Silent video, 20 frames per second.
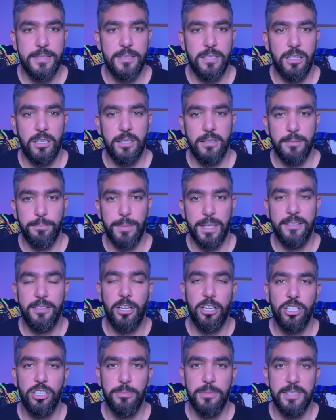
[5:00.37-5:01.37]
on my
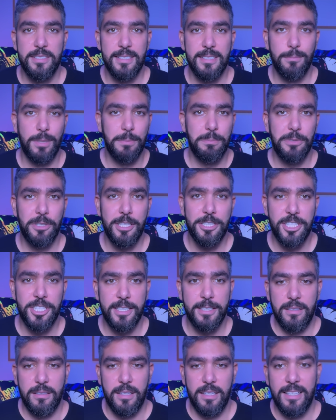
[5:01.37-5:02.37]
documents and my
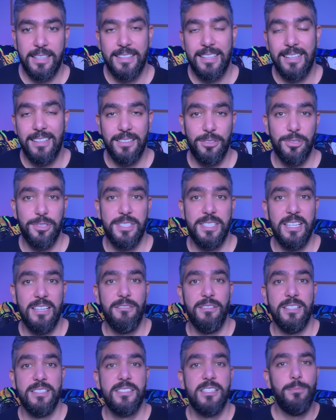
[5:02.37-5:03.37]
project, and I tell it to
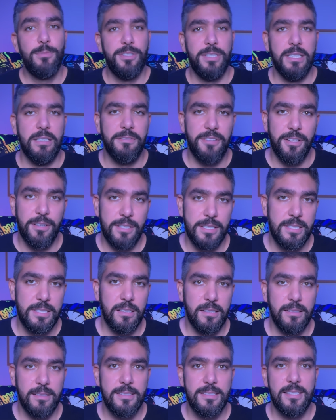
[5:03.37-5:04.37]
save a summary of the
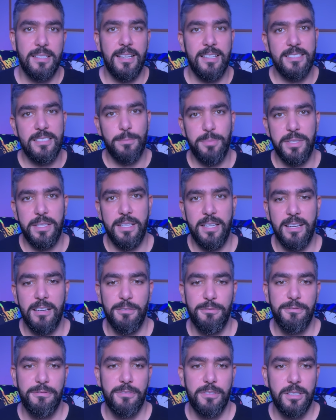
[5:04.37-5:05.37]
results as a
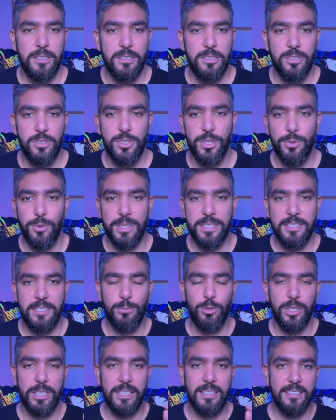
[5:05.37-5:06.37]
PDF. So when
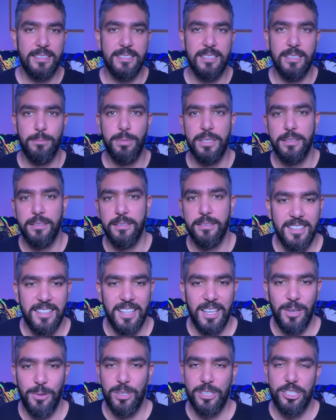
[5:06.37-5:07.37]
someone clicks that button,
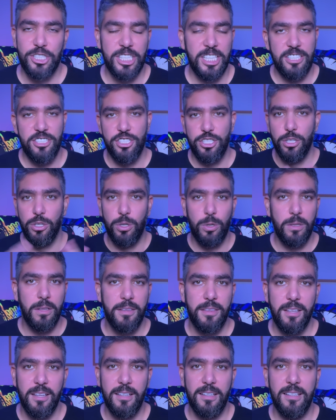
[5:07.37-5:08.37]
it will change the whole
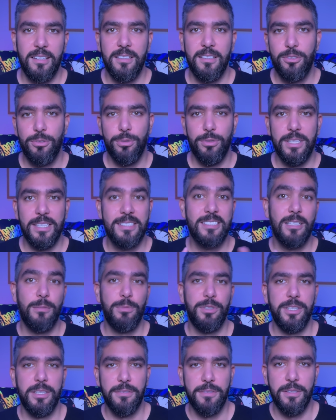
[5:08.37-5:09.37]
thing into a
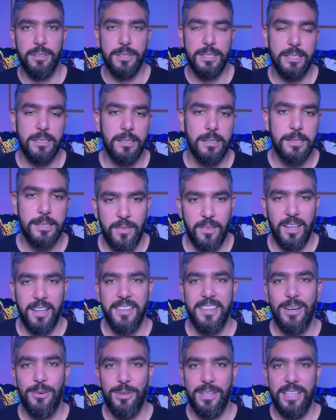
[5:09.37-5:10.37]
summary of the results.
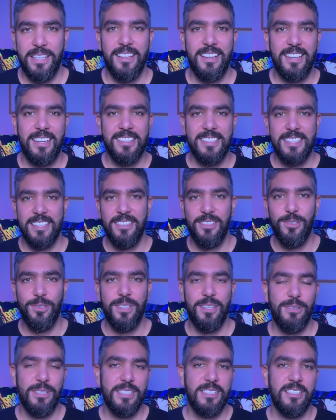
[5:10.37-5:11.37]
And that way they can send you
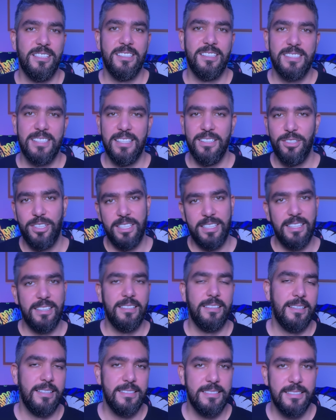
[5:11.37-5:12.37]
the results and you can
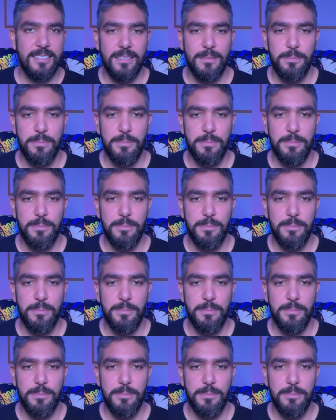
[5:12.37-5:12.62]
analyze them